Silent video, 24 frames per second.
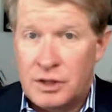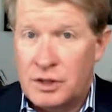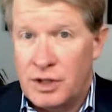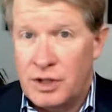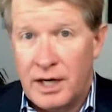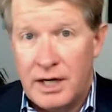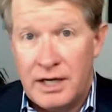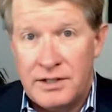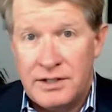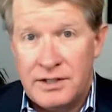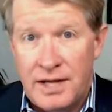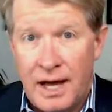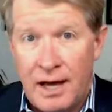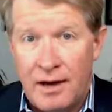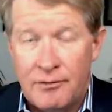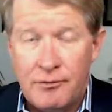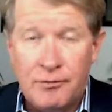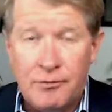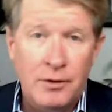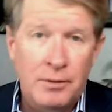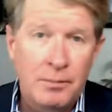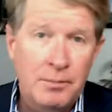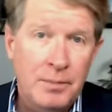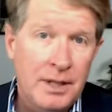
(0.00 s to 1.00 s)
shut us out
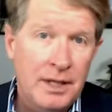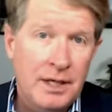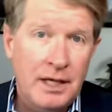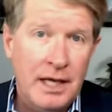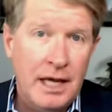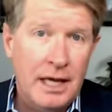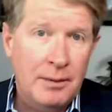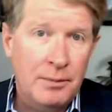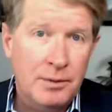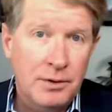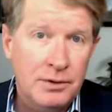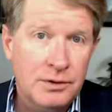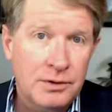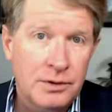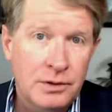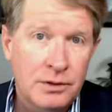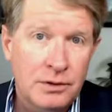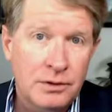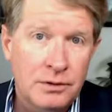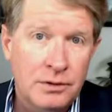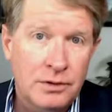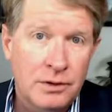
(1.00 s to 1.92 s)
from being able to